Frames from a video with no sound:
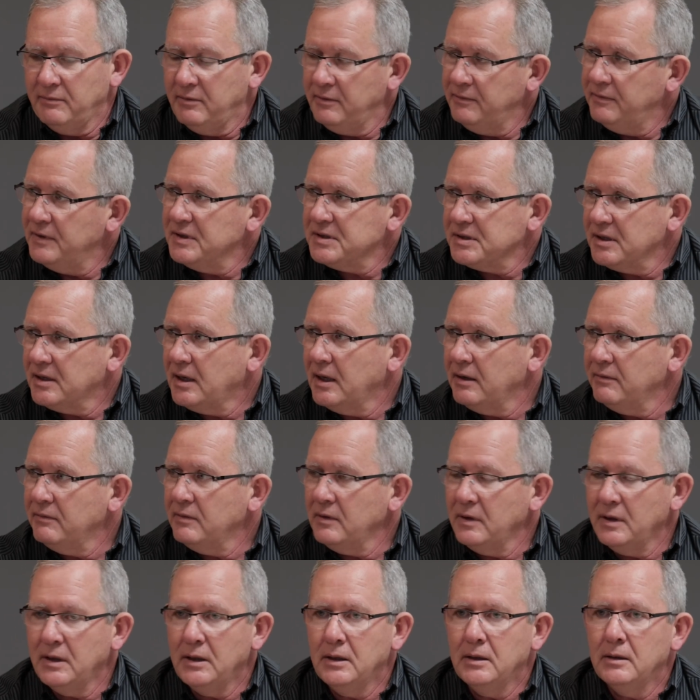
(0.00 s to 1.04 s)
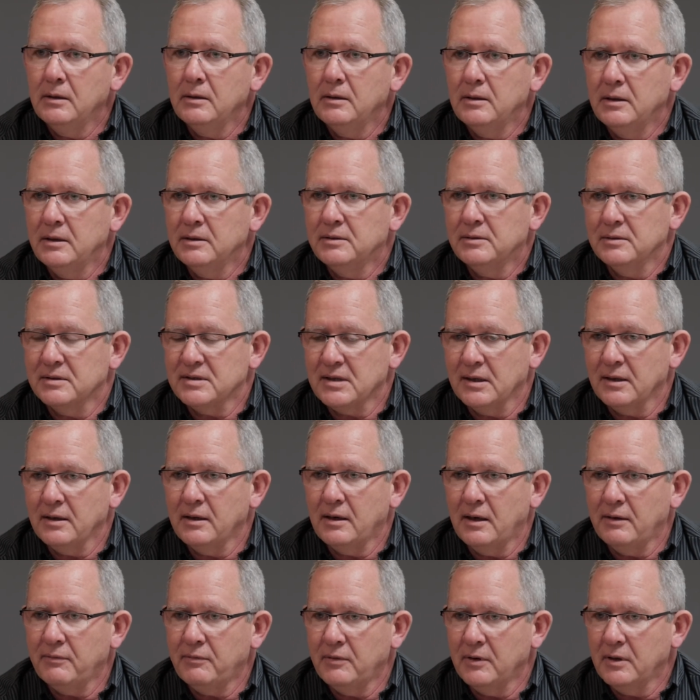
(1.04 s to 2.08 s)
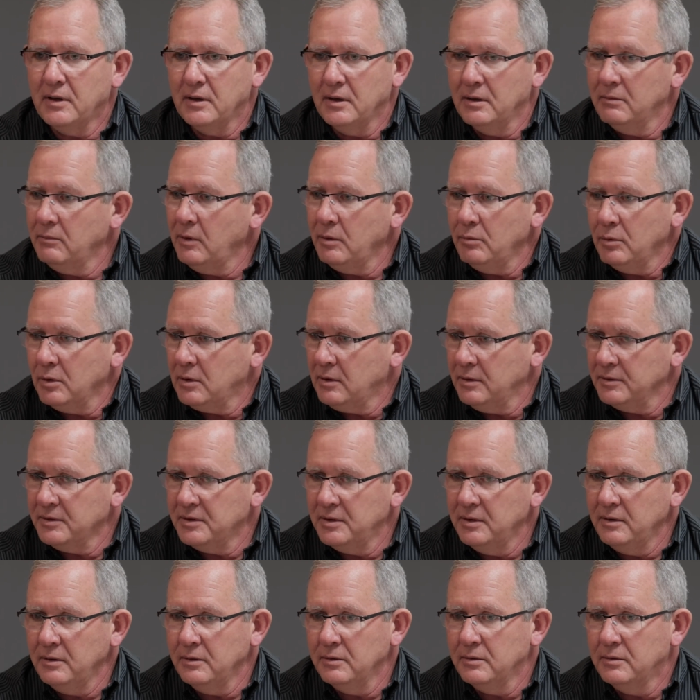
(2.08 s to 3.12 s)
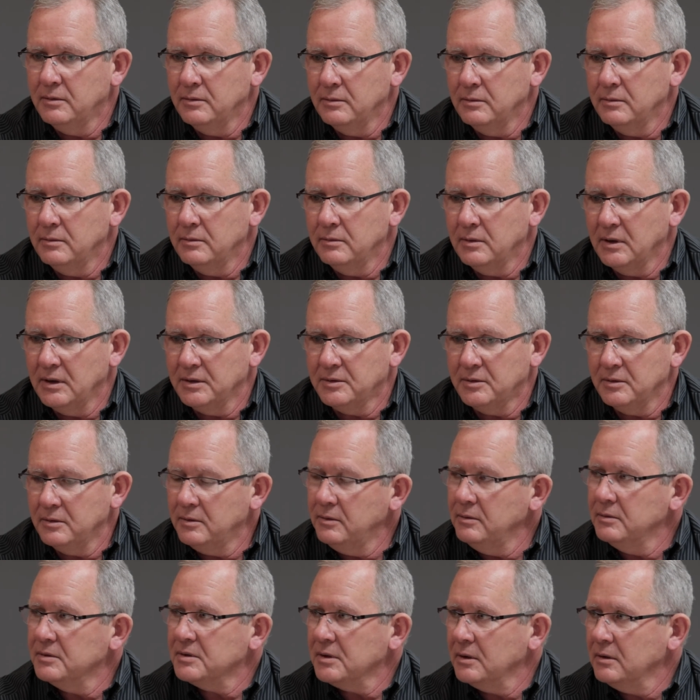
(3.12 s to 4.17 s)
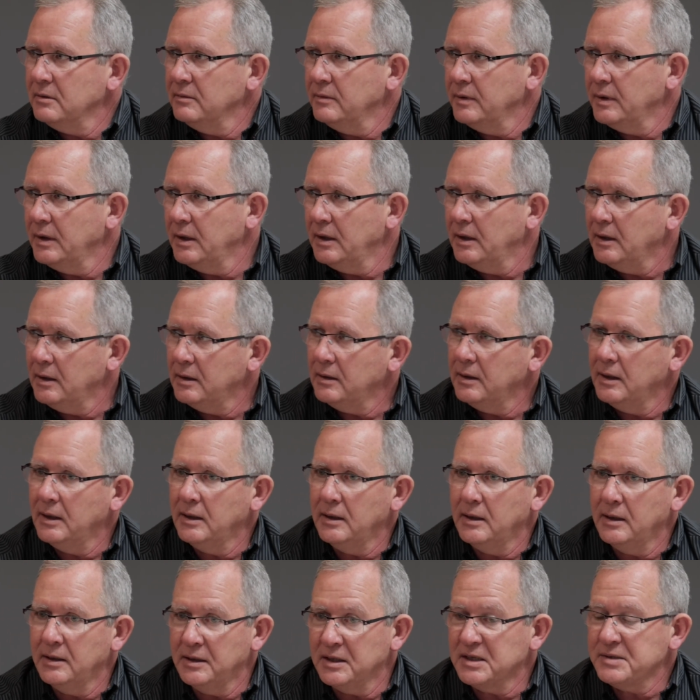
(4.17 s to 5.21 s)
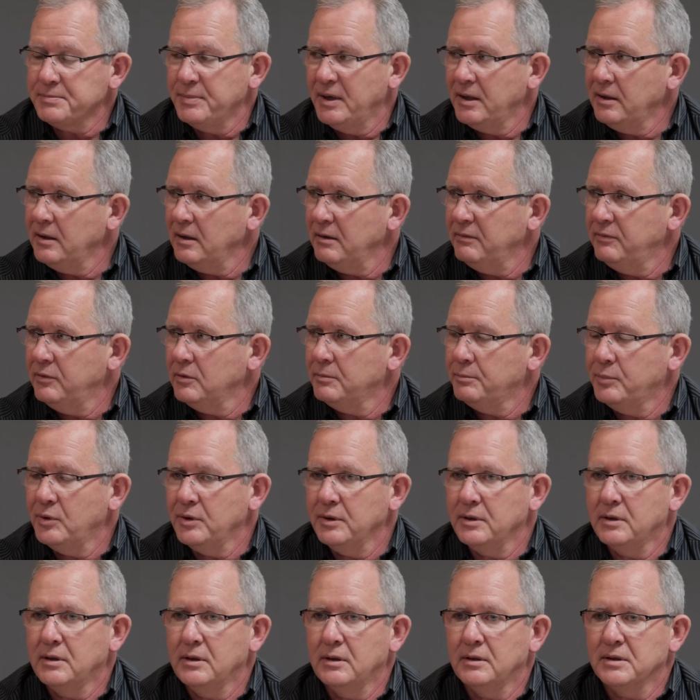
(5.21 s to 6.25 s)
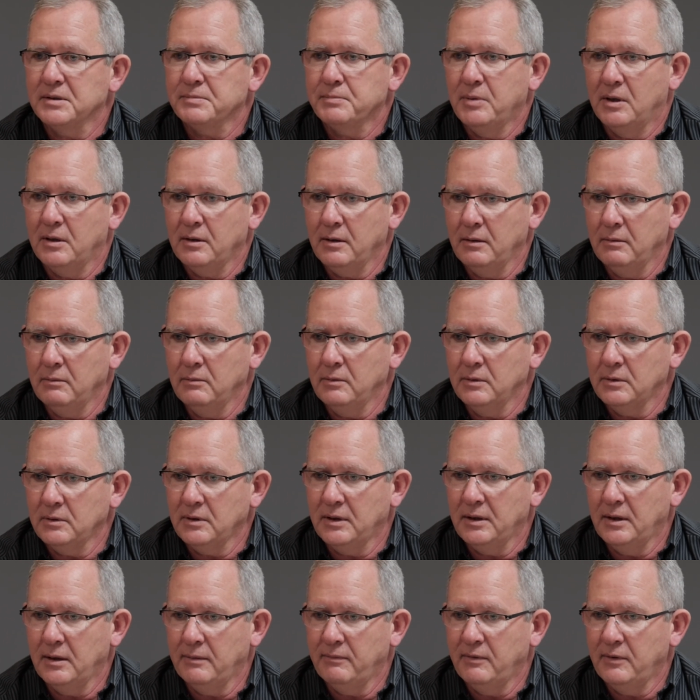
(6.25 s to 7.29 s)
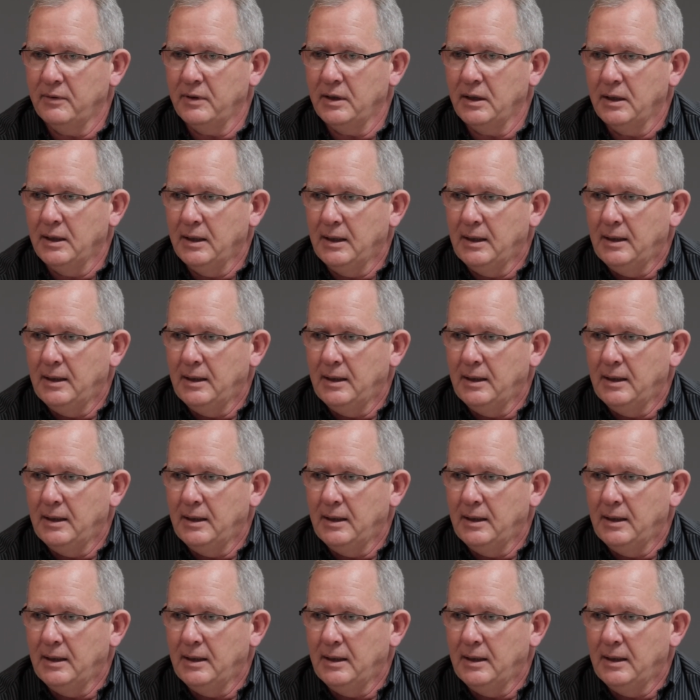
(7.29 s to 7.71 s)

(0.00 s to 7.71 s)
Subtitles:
invested heavily into Southern Africa, and we will continue to do so and expand our footprint in this part of the world in a very